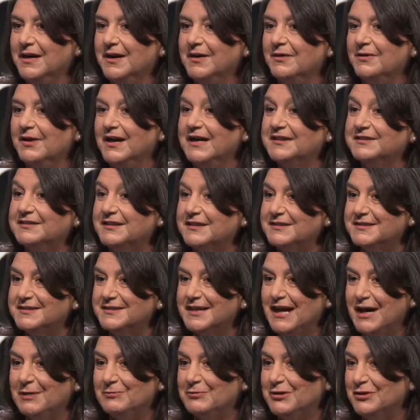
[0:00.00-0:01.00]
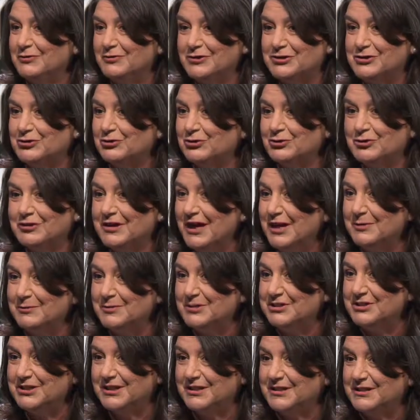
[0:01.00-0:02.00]
At that time, there was no climate
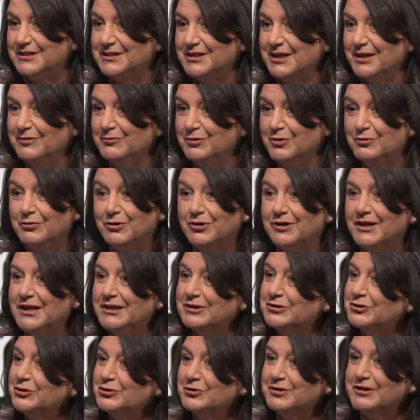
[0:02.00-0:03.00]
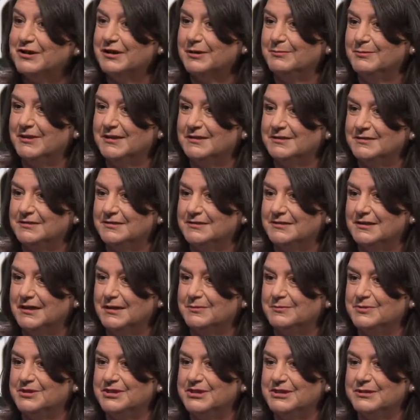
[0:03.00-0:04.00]
change. We were not talking about
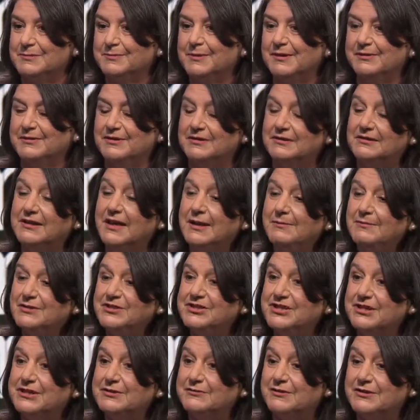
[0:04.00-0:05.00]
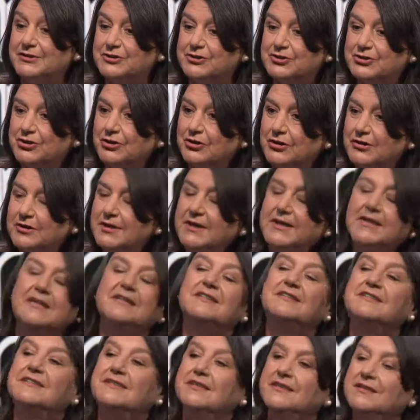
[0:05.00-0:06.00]
climate change, but climate change was so
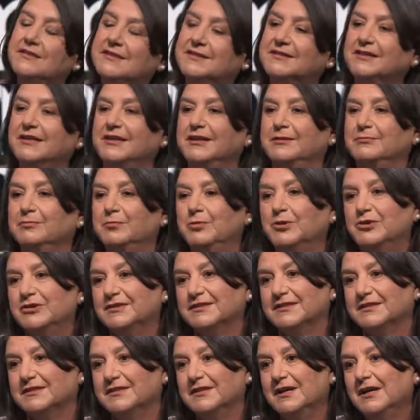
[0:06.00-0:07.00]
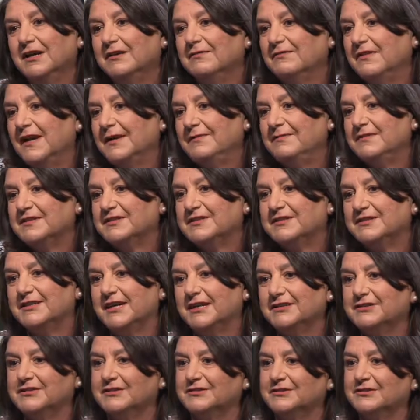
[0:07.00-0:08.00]
serious and important. When we
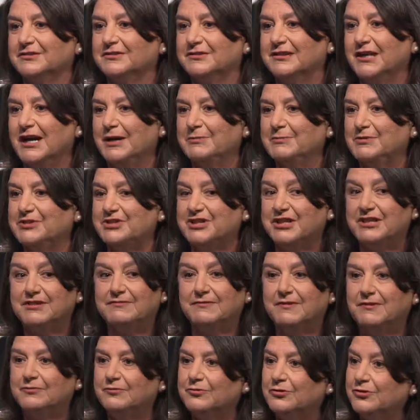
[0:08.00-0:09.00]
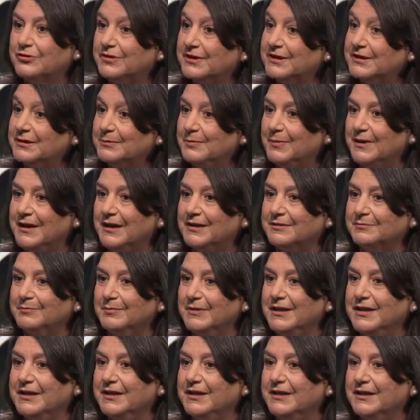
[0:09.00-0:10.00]
started the climate change, we forgot about
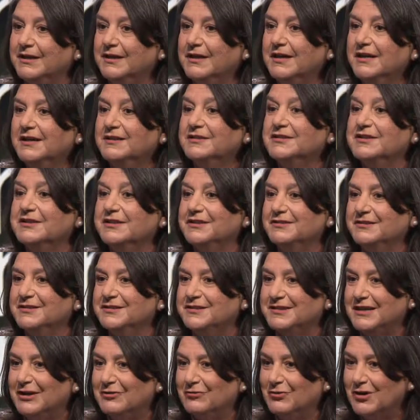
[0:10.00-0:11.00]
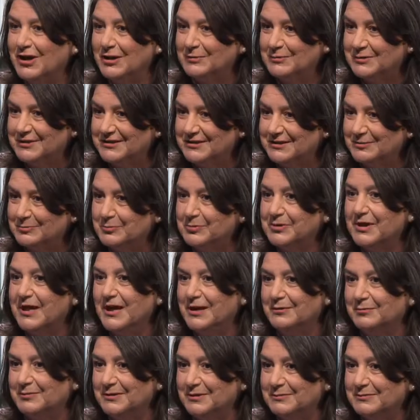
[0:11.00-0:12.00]
many serious environmental
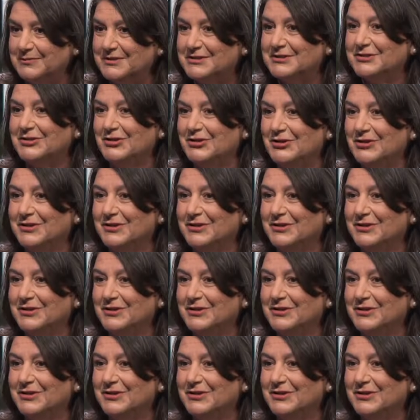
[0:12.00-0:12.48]
problems. So